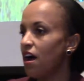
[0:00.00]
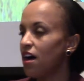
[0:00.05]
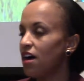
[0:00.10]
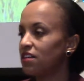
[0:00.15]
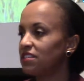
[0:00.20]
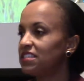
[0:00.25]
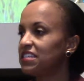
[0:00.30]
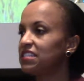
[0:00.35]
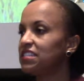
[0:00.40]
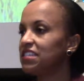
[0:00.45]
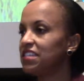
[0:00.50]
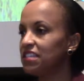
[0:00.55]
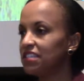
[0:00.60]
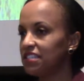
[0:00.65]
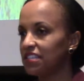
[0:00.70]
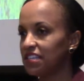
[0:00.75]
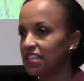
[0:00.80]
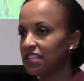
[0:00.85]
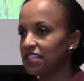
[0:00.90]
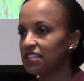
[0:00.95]

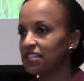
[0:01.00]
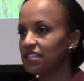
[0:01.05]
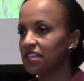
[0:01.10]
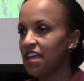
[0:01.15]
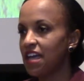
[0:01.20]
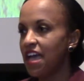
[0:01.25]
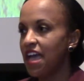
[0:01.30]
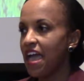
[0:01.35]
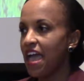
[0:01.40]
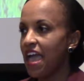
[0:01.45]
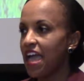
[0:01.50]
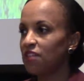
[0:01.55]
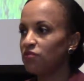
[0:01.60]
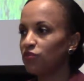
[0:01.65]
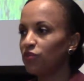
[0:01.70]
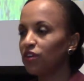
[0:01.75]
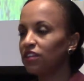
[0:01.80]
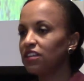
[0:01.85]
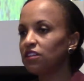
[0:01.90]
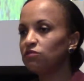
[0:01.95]
diseases
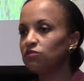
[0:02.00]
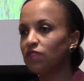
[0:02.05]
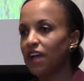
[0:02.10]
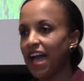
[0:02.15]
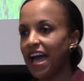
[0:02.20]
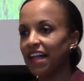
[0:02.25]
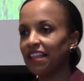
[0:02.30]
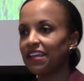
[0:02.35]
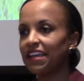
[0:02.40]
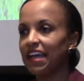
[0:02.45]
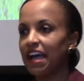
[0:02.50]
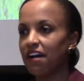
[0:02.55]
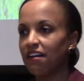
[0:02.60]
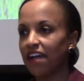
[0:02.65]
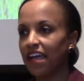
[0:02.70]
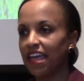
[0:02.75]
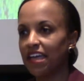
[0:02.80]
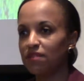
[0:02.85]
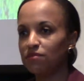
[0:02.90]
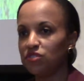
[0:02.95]
and really rally our
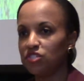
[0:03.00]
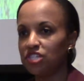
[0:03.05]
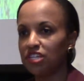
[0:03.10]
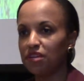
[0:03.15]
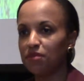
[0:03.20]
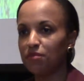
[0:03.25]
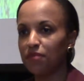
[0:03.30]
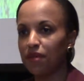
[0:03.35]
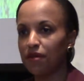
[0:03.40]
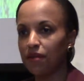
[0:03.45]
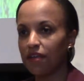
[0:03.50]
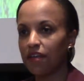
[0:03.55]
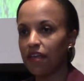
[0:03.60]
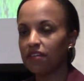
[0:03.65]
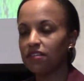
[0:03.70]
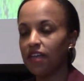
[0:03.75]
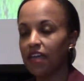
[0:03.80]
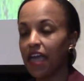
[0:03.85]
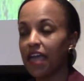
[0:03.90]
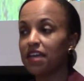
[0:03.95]

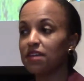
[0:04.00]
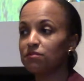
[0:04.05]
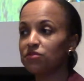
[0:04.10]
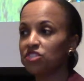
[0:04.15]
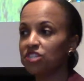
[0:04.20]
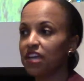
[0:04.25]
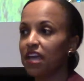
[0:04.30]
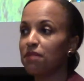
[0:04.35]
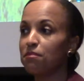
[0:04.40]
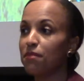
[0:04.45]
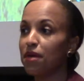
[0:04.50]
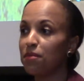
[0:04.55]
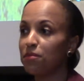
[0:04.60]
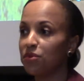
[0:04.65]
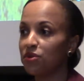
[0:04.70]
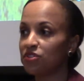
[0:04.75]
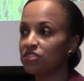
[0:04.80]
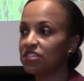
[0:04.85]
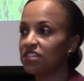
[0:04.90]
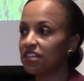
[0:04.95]
AMGA
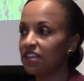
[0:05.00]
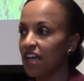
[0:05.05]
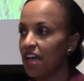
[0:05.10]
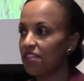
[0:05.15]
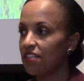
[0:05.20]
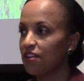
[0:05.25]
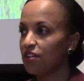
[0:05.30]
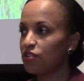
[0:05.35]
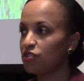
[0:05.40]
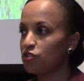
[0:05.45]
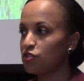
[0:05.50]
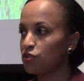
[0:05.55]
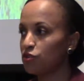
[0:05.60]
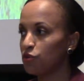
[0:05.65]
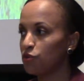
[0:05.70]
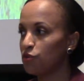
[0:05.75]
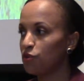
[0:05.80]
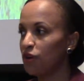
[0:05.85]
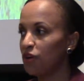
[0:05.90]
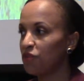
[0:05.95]
members together
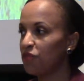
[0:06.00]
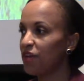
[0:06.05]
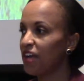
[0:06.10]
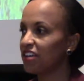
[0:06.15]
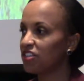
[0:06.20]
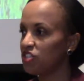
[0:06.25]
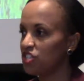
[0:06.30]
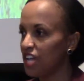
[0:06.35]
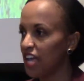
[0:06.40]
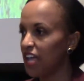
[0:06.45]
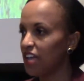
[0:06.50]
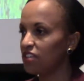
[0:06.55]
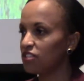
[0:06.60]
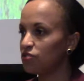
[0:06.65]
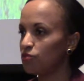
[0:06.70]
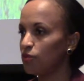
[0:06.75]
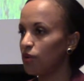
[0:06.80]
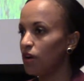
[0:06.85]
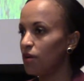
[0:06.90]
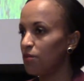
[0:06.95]
to affect
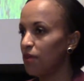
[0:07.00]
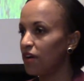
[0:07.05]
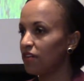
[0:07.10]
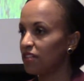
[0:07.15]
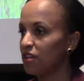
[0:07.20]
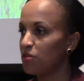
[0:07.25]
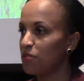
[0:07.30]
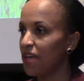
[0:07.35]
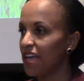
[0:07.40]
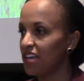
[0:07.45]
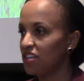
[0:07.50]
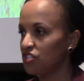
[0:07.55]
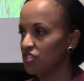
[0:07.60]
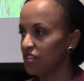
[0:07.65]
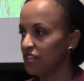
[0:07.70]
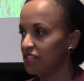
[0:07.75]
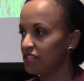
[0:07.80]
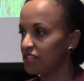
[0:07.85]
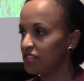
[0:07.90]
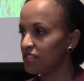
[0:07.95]
change among their
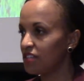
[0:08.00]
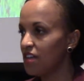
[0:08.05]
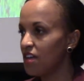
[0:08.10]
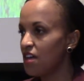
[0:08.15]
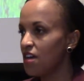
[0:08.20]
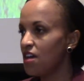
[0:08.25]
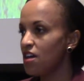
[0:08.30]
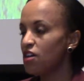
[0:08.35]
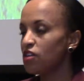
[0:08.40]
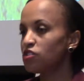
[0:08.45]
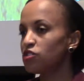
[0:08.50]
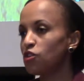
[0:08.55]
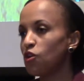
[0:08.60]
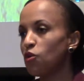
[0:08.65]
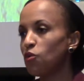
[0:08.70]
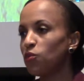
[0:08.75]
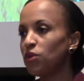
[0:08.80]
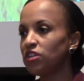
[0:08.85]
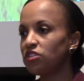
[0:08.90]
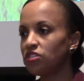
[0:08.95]
patients.
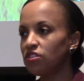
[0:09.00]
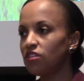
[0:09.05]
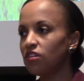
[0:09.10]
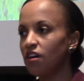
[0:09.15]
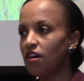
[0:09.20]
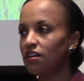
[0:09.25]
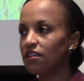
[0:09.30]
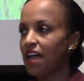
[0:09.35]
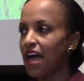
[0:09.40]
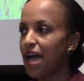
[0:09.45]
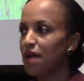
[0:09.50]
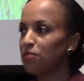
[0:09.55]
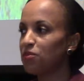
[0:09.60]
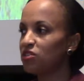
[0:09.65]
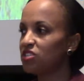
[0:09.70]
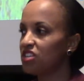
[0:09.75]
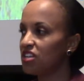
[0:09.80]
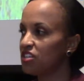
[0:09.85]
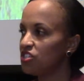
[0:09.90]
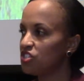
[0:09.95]
So we took on
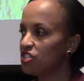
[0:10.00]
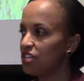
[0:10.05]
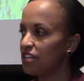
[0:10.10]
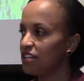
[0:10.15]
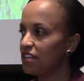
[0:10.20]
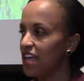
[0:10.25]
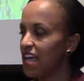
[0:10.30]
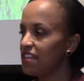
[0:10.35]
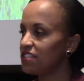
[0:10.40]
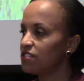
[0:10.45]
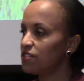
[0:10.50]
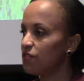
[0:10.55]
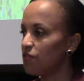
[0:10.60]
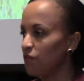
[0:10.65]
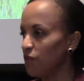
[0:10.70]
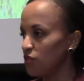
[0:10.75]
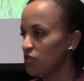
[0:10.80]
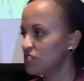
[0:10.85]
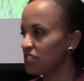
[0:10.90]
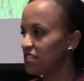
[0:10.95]
hypertension as the
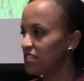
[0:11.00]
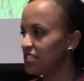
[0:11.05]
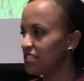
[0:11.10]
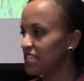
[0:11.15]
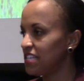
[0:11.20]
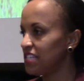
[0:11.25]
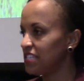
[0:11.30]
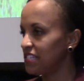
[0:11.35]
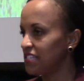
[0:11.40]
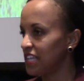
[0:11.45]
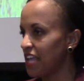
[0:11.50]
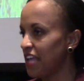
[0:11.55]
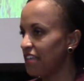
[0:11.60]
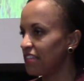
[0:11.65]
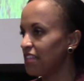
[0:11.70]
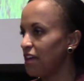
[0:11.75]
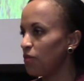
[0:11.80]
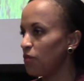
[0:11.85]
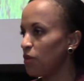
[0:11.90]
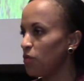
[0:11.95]
first disease
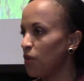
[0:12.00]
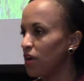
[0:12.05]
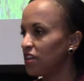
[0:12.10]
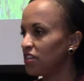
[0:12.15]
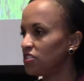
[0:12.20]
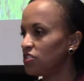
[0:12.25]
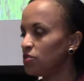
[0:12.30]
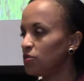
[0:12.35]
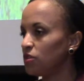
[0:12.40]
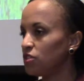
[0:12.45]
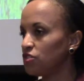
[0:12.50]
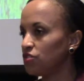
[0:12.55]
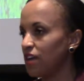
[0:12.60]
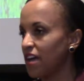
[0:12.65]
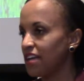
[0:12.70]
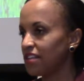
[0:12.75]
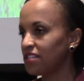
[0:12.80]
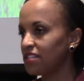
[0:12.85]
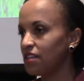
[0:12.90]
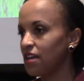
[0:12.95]
state that we wanted to
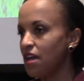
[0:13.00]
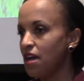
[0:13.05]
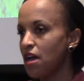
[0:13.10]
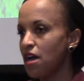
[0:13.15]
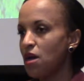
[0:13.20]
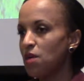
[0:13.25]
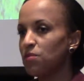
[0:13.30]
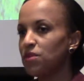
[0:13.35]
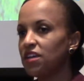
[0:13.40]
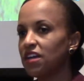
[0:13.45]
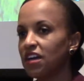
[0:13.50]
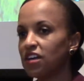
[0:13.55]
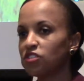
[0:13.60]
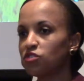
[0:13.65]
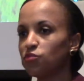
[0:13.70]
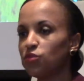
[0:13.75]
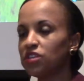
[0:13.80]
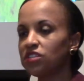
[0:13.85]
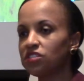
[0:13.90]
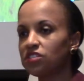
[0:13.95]
address
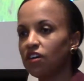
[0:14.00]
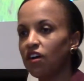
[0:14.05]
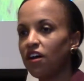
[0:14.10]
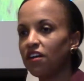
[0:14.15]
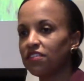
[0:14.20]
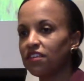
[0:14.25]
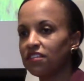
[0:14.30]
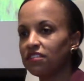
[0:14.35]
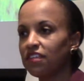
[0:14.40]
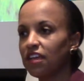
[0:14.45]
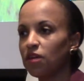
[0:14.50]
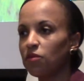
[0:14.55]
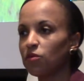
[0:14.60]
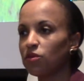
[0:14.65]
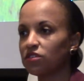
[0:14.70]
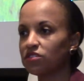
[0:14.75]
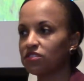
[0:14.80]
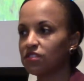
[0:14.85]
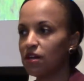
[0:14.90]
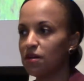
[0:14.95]
because we saw that there
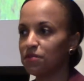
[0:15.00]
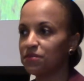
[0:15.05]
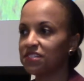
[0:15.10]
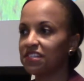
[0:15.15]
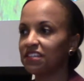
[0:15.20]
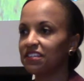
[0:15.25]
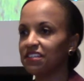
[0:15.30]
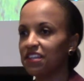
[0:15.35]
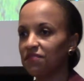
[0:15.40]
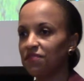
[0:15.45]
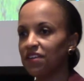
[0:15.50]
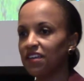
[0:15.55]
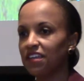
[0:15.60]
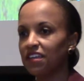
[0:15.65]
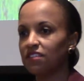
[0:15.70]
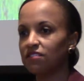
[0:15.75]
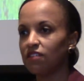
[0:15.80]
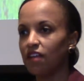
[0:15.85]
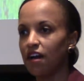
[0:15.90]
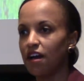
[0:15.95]
were some
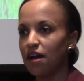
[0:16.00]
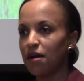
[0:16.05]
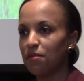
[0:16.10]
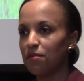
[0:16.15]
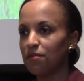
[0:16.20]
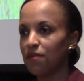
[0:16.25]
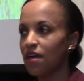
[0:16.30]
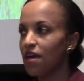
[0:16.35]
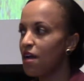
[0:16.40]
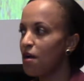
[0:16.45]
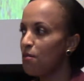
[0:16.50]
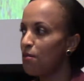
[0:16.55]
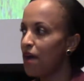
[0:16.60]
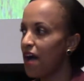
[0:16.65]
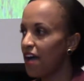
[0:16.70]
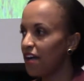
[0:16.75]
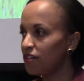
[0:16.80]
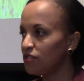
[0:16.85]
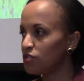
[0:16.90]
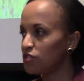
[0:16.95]
significant
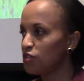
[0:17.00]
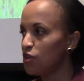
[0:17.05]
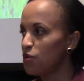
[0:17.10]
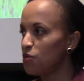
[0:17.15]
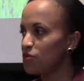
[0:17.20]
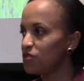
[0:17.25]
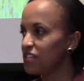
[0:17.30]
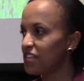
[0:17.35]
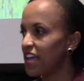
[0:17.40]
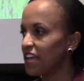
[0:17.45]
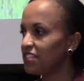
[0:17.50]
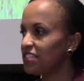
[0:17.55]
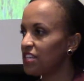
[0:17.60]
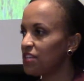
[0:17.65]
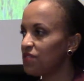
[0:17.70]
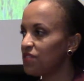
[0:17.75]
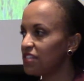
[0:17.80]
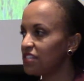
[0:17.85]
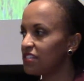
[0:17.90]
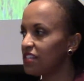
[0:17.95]
milestones and
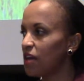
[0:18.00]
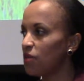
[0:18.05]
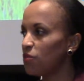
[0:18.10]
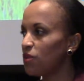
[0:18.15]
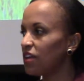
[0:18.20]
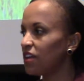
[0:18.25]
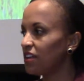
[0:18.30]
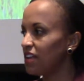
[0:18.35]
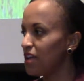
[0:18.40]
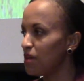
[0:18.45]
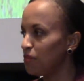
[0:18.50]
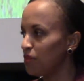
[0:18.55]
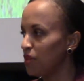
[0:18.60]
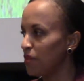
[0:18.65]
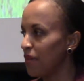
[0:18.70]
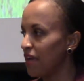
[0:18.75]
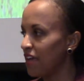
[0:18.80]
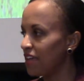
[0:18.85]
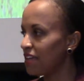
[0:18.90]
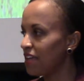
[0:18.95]
activities that we can
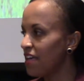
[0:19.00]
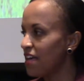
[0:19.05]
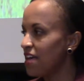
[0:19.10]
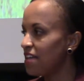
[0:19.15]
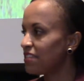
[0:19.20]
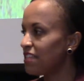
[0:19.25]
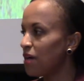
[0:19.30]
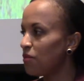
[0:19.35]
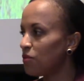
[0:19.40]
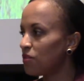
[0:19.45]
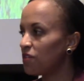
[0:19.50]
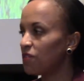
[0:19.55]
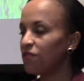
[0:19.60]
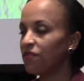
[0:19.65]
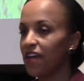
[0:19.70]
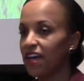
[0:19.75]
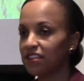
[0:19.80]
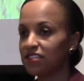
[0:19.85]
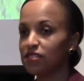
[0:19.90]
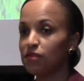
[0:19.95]
implement that would
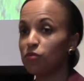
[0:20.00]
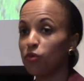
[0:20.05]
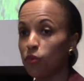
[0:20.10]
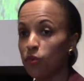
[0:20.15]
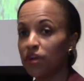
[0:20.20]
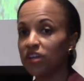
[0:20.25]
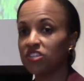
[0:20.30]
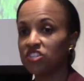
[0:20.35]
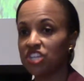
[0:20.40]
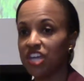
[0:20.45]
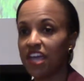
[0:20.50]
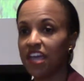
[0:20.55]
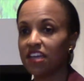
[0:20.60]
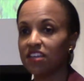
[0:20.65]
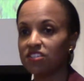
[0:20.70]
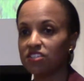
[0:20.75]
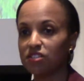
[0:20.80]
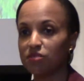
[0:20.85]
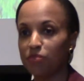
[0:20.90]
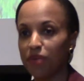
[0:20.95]
affect some quick
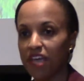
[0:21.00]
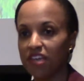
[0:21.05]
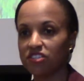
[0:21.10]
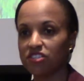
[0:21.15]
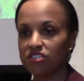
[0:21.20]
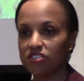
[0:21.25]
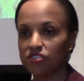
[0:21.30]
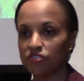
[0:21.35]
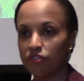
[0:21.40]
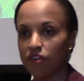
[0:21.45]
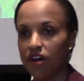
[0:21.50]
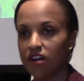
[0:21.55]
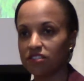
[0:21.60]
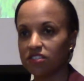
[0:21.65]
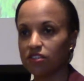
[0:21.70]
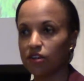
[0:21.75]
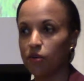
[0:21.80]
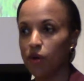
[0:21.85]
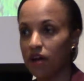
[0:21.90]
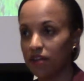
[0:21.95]
change in patients across
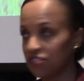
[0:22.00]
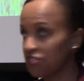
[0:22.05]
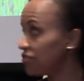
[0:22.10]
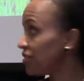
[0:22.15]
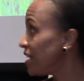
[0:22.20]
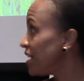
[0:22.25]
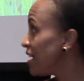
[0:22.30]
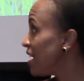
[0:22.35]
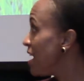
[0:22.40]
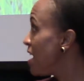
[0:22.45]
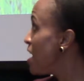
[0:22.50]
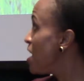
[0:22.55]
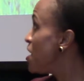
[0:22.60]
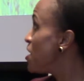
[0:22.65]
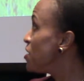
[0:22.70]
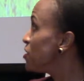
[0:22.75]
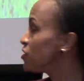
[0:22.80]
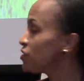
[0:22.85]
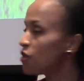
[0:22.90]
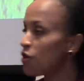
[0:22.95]
the country.
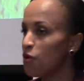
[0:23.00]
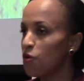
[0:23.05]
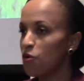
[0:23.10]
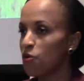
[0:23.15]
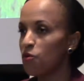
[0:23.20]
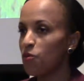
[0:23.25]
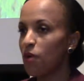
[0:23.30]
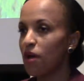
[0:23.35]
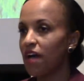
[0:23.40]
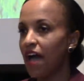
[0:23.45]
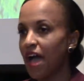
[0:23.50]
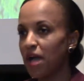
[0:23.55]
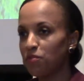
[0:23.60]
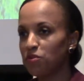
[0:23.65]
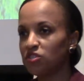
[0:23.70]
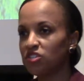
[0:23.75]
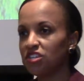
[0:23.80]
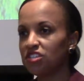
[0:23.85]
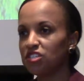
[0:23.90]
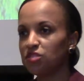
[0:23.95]
So
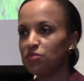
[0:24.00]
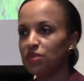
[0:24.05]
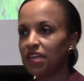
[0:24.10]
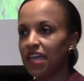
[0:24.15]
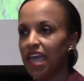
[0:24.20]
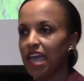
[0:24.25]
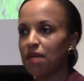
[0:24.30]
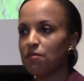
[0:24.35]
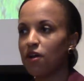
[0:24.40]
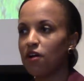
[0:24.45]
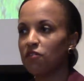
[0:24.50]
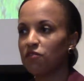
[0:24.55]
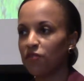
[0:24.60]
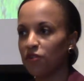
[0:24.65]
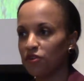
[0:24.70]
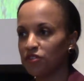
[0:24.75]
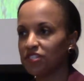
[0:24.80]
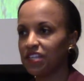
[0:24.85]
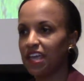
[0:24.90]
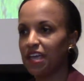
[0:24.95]
hypertension became our
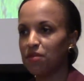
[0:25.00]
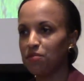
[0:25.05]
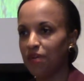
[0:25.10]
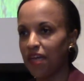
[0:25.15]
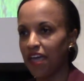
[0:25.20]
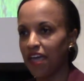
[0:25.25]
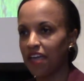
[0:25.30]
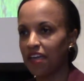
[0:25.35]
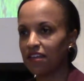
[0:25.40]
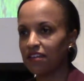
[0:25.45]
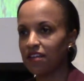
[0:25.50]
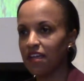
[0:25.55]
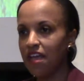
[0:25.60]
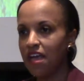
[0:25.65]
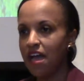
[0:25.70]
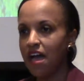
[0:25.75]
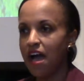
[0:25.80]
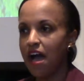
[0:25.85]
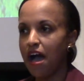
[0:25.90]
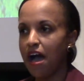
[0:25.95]
first campaign,
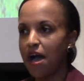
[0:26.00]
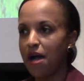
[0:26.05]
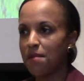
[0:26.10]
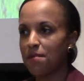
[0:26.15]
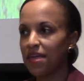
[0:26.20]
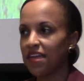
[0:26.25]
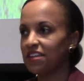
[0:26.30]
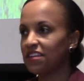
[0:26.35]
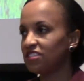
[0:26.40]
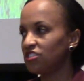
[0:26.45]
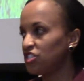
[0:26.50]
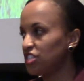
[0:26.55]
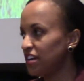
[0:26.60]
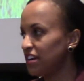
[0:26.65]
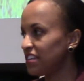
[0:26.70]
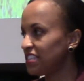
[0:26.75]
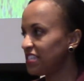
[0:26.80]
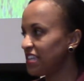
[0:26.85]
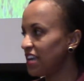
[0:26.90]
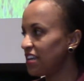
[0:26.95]
and as
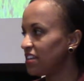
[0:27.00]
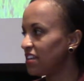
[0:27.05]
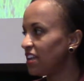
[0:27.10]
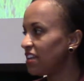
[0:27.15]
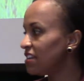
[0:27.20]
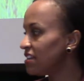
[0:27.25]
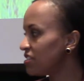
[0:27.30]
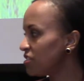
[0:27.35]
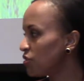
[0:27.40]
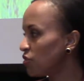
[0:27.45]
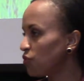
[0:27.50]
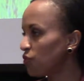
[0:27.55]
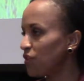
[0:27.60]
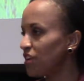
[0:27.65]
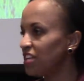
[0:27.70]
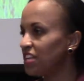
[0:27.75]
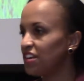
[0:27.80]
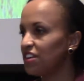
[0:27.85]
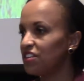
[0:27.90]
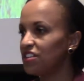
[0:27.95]
Jerry stated, it is a
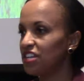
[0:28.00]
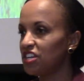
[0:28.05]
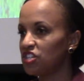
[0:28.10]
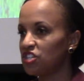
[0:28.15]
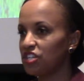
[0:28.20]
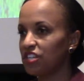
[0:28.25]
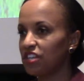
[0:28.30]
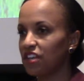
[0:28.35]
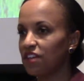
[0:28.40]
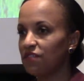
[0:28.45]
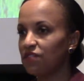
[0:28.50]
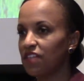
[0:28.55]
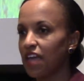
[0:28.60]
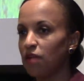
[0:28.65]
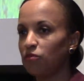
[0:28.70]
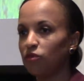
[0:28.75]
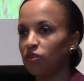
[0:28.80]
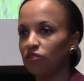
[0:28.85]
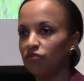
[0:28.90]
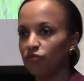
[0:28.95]
3-year initiative
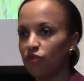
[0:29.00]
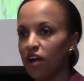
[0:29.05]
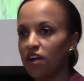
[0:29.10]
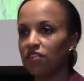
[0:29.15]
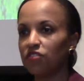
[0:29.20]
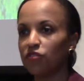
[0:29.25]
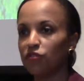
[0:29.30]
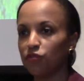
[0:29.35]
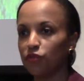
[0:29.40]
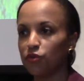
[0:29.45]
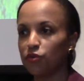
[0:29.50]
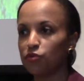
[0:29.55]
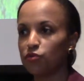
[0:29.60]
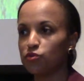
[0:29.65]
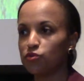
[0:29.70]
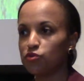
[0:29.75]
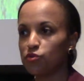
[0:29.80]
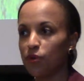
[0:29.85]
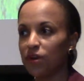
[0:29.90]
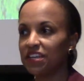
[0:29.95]
that will run
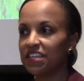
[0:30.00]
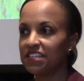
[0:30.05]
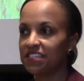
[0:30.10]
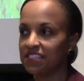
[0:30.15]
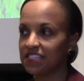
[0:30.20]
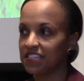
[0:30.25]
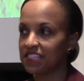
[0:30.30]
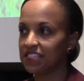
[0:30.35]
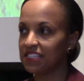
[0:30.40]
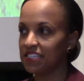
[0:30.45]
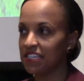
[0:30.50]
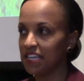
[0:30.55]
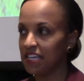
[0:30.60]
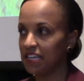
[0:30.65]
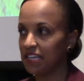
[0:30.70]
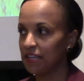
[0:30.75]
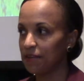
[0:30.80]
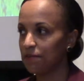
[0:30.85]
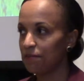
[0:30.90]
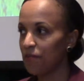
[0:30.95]
through
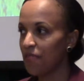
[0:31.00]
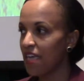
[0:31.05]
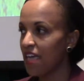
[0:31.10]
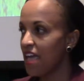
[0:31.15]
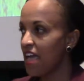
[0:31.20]
2016.